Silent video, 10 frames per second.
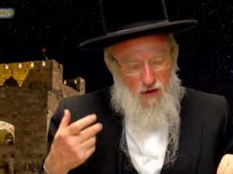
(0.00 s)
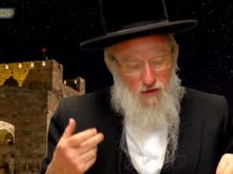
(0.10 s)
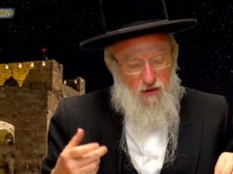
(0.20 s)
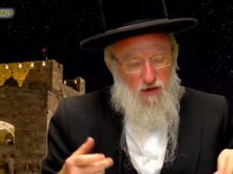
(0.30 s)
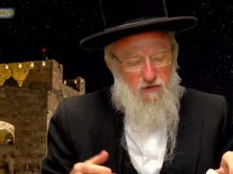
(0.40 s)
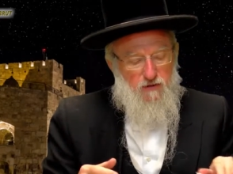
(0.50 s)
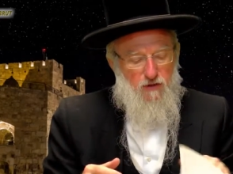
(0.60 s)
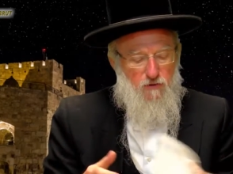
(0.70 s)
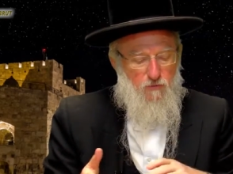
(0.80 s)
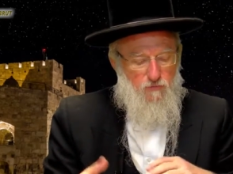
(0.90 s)
And then I'll
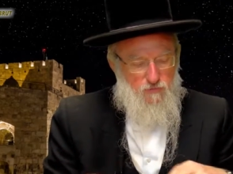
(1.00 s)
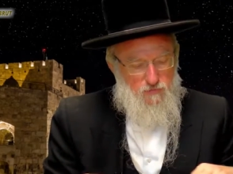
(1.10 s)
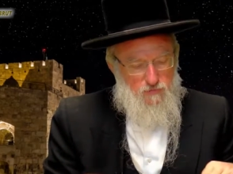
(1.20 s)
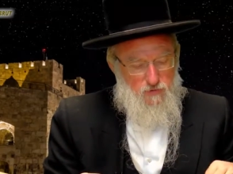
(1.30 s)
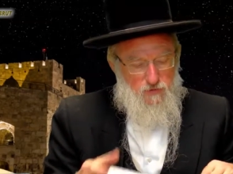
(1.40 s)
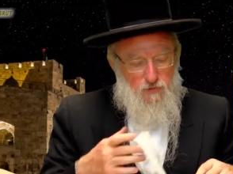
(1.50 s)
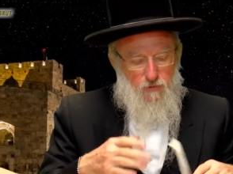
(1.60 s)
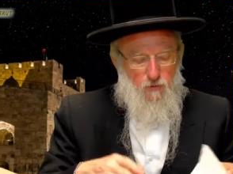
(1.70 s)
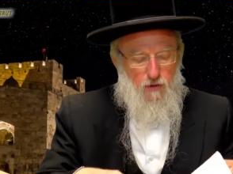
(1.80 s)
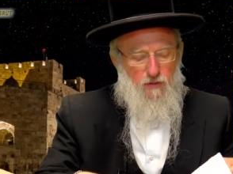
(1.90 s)
tell you
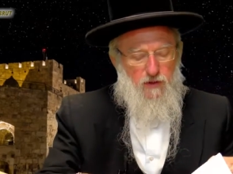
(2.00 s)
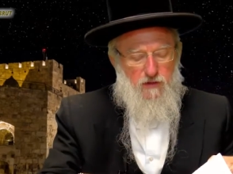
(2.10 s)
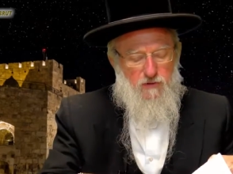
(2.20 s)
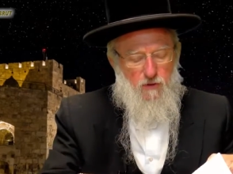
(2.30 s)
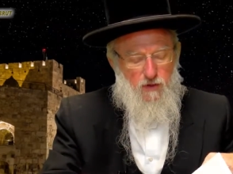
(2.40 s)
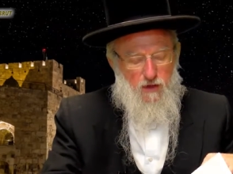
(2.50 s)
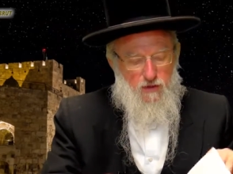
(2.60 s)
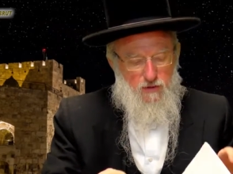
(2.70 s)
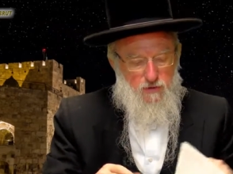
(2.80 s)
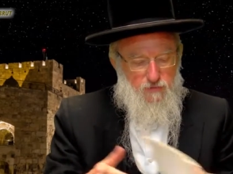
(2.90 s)
what I think is going
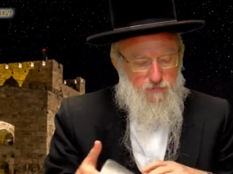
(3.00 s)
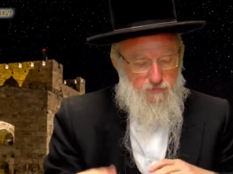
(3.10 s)
on here.